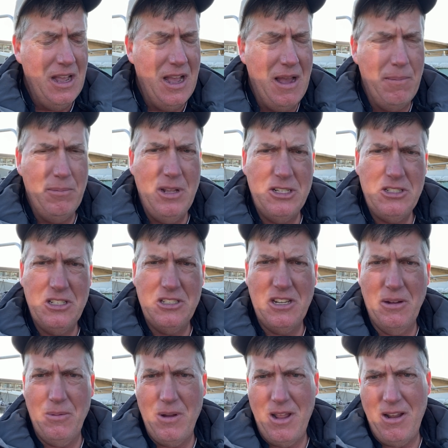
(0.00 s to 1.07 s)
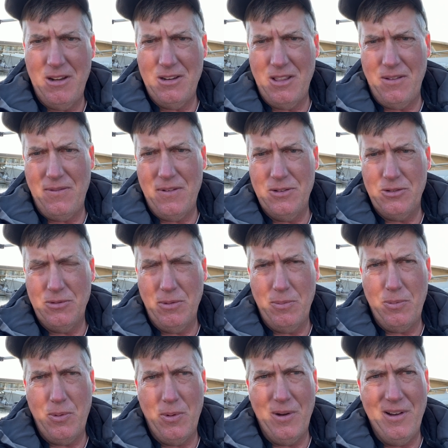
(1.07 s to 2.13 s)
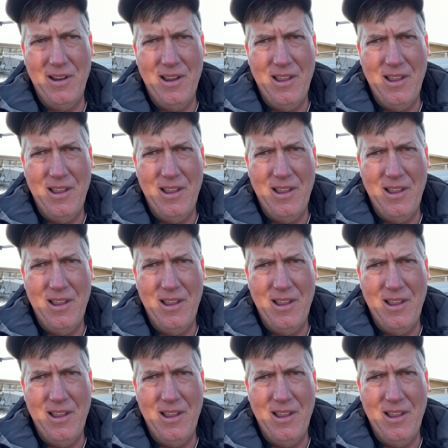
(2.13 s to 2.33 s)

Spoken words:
let's just get right onto the fishing report.